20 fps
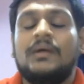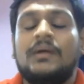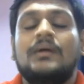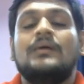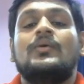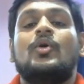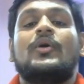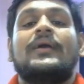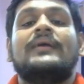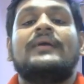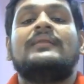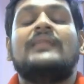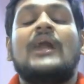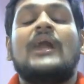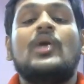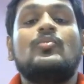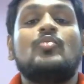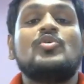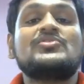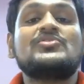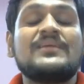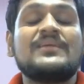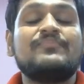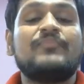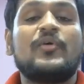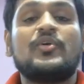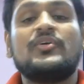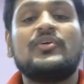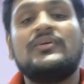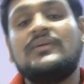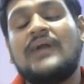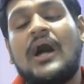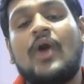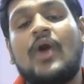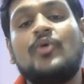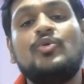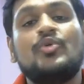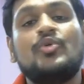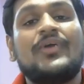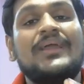Okay, now most important, how
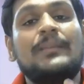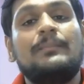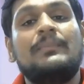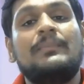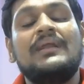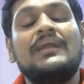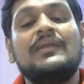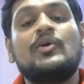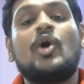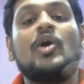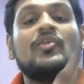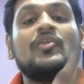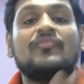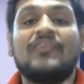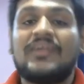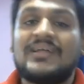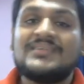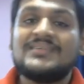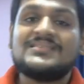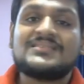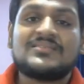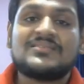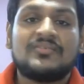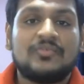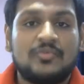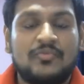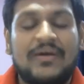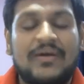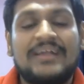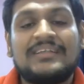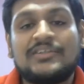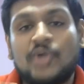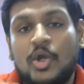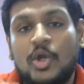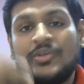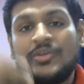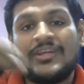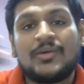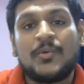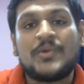you can build confidence while
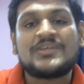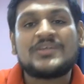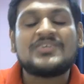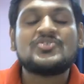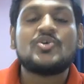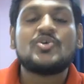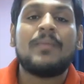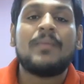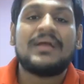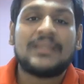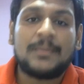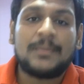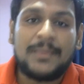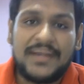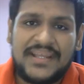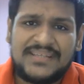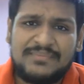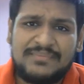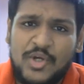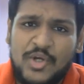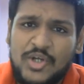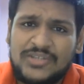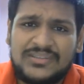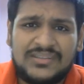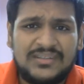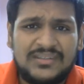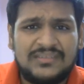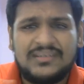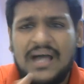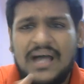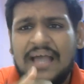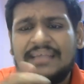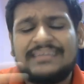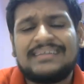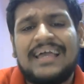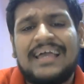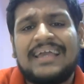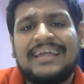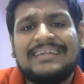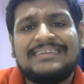solving the questions of mathematics, because
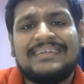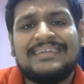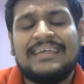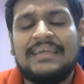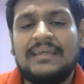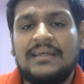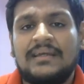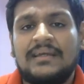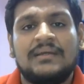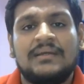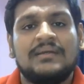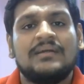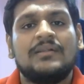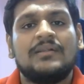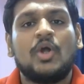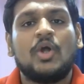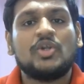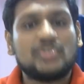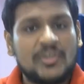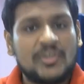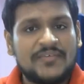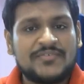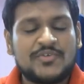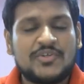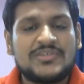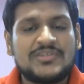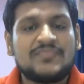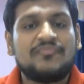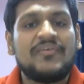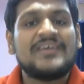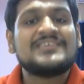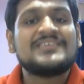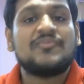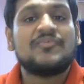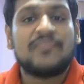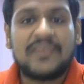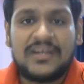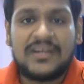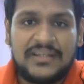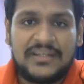I can see lots of students face
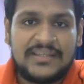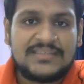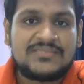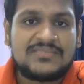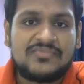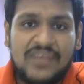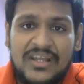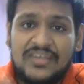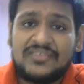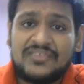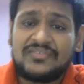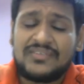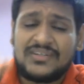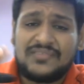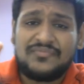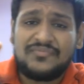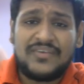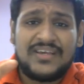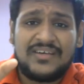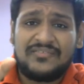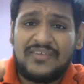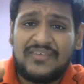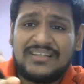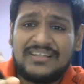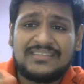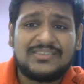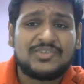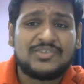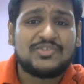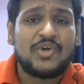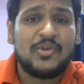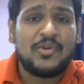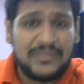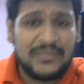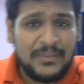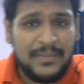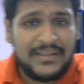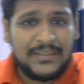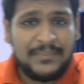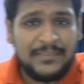difficulties while just solving the
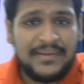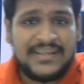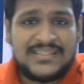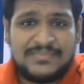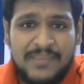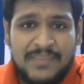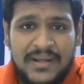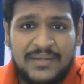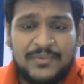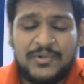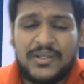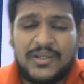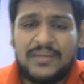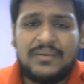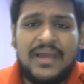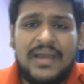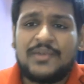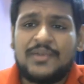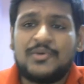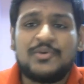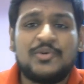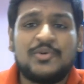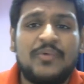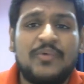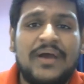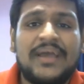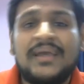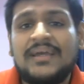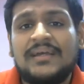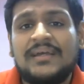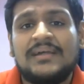mathematics part, okay. I don't know why.